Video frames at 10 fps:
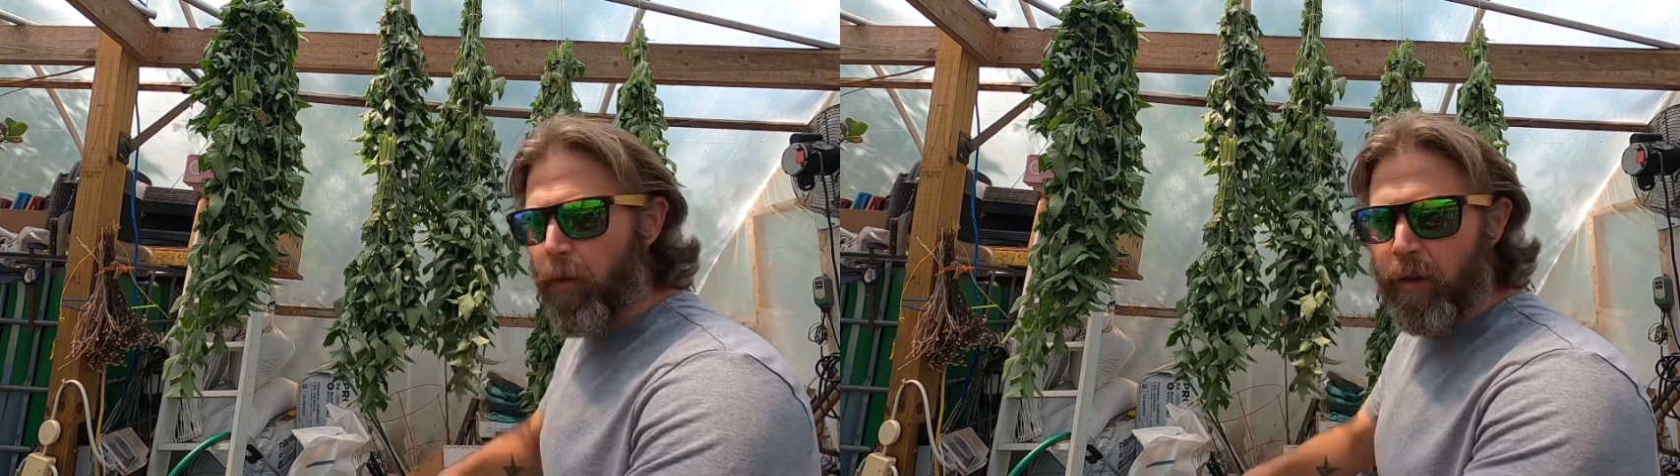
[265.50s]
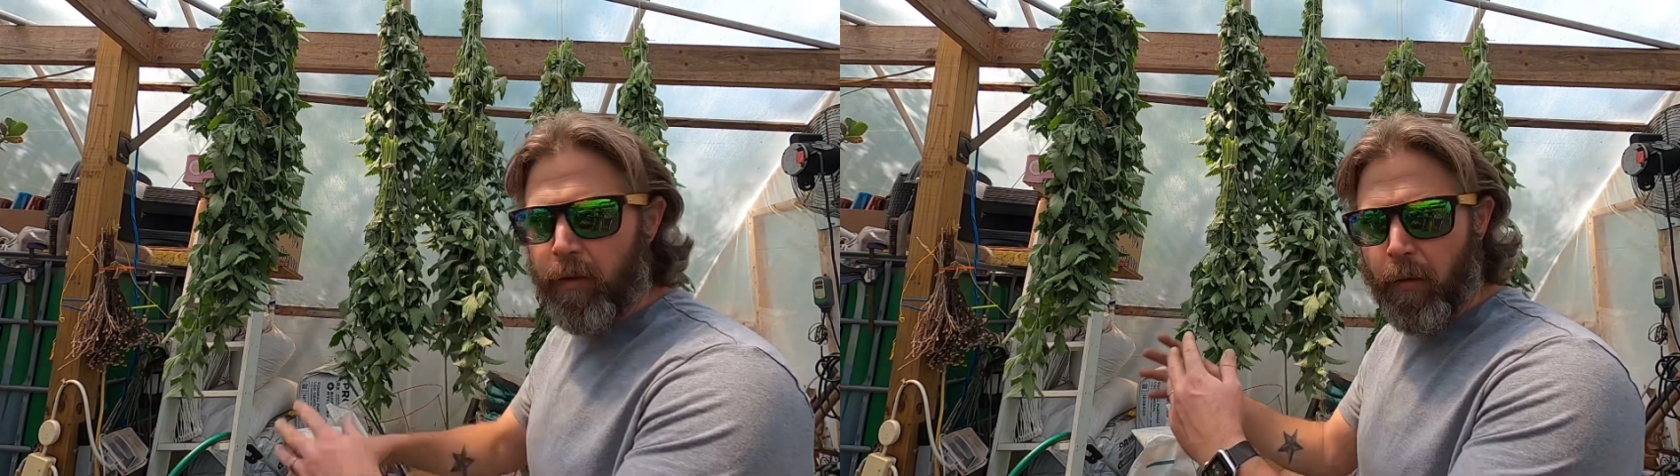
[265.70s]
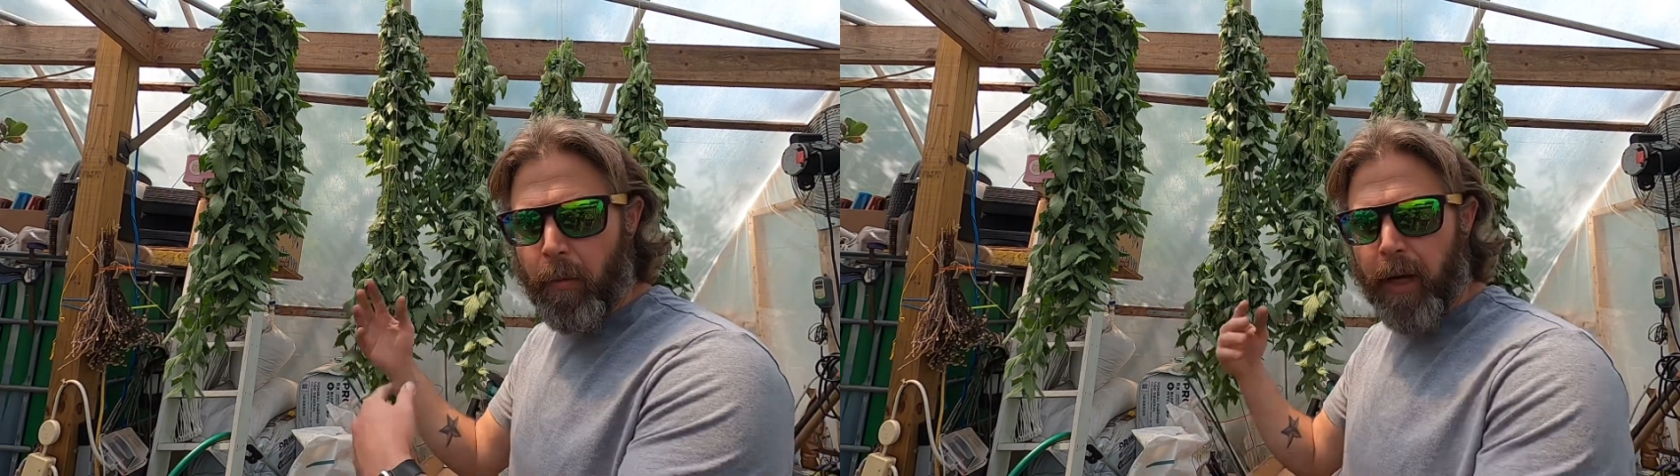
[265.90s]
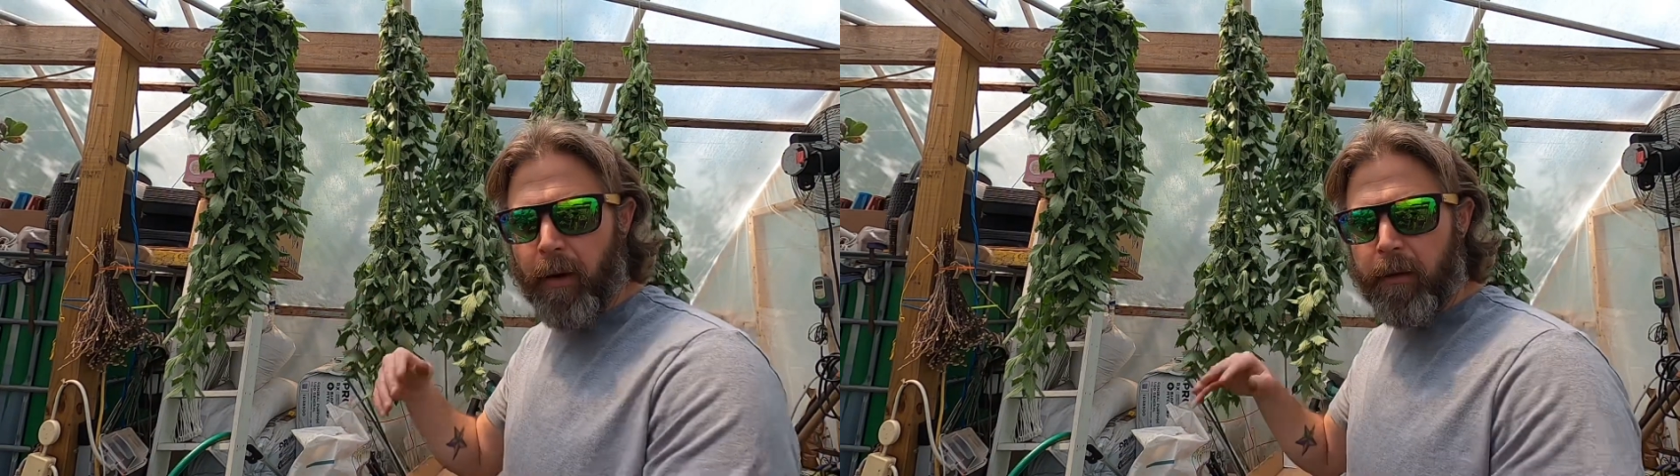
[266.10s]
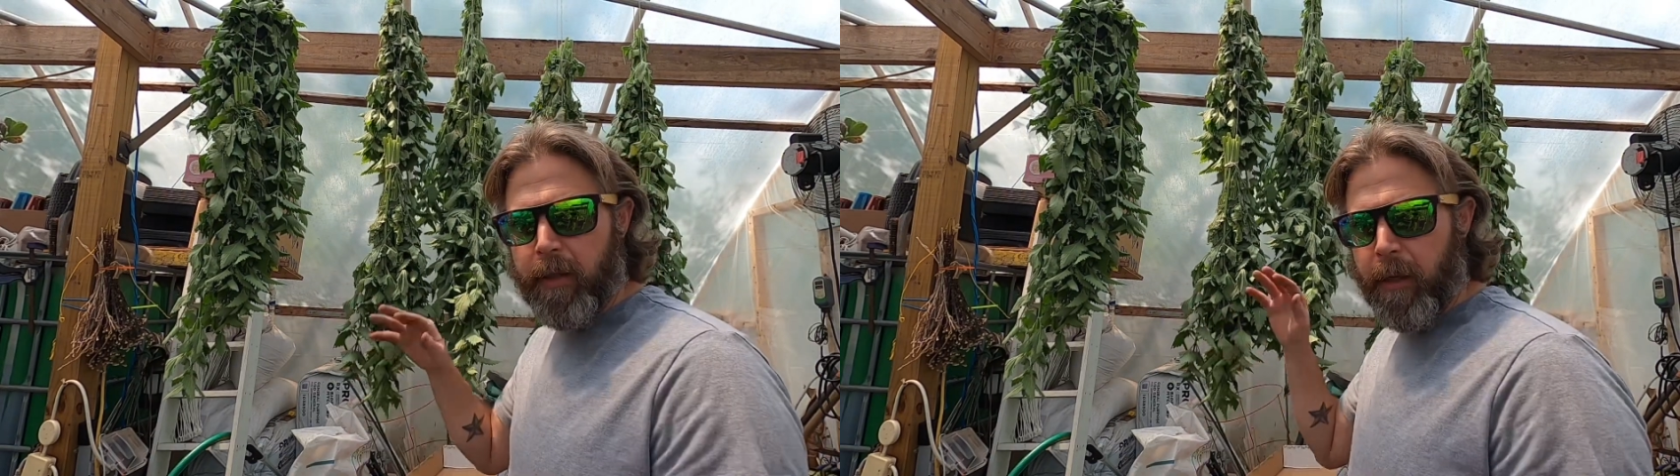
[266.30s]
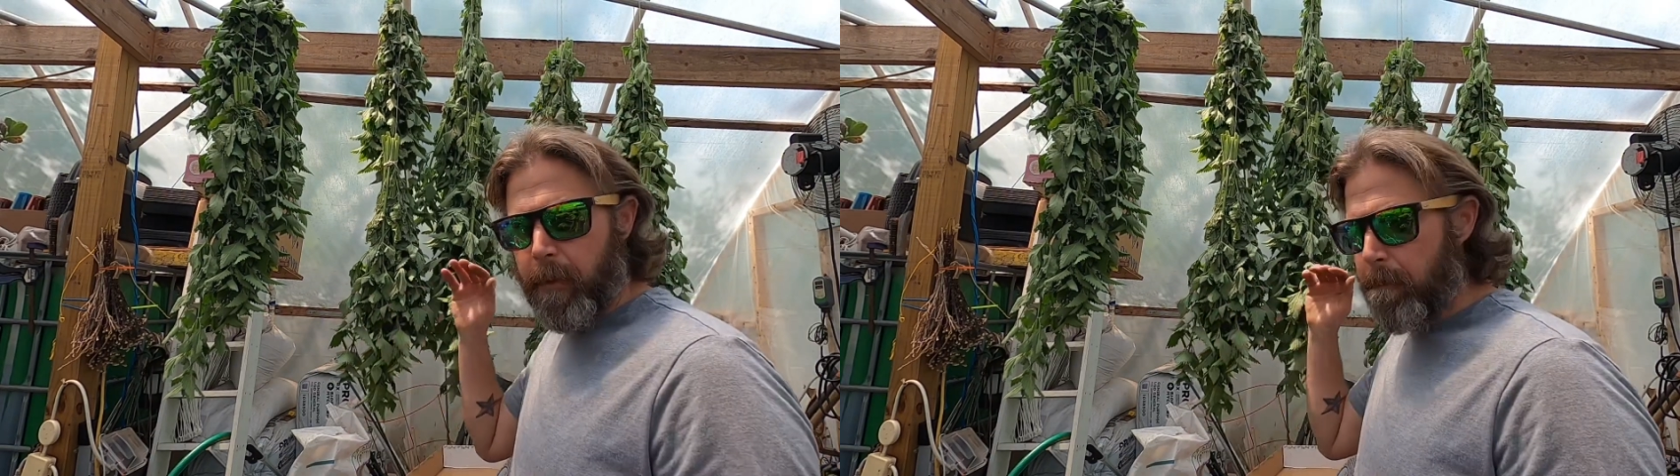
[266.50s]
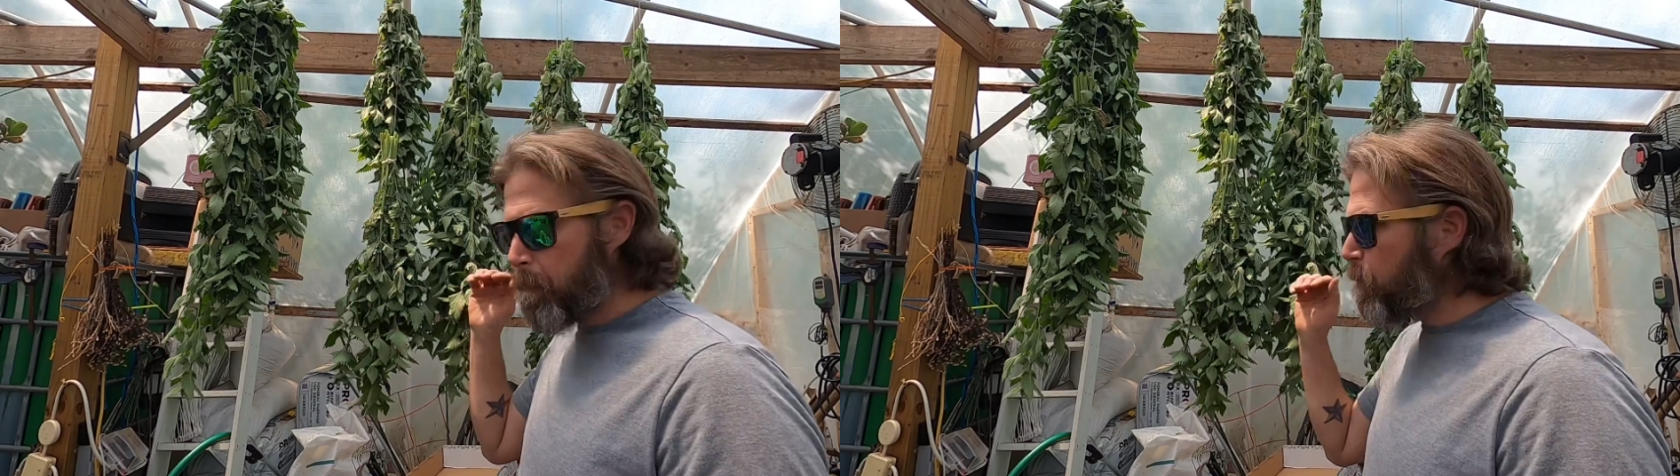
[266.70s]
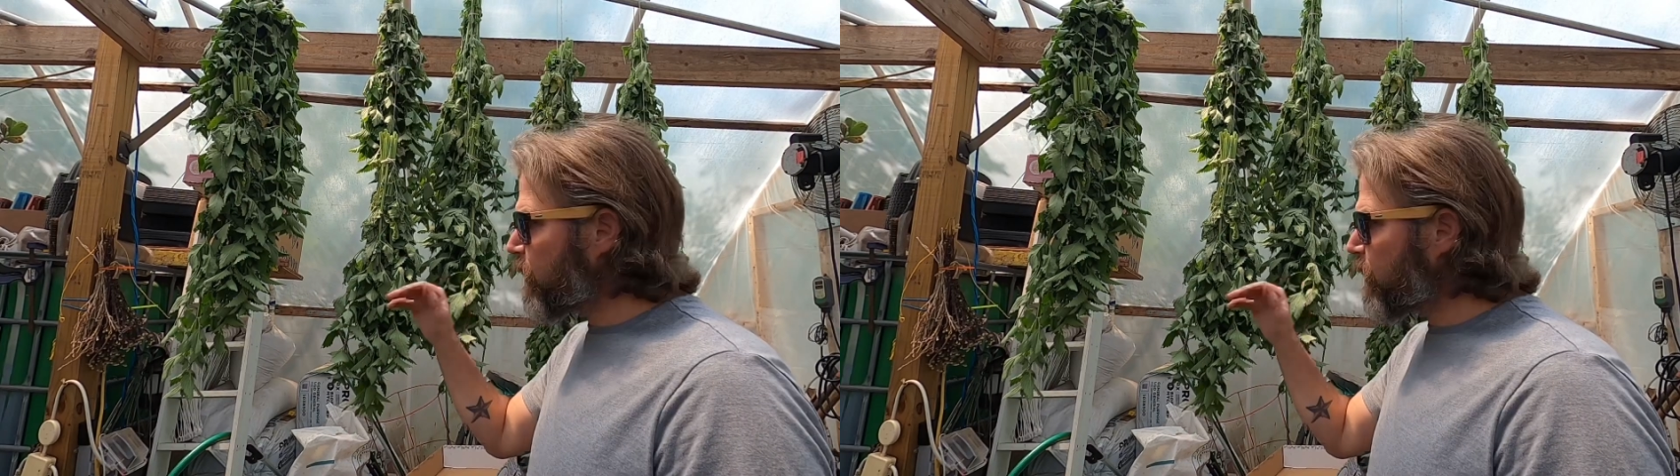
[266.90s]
moving through here to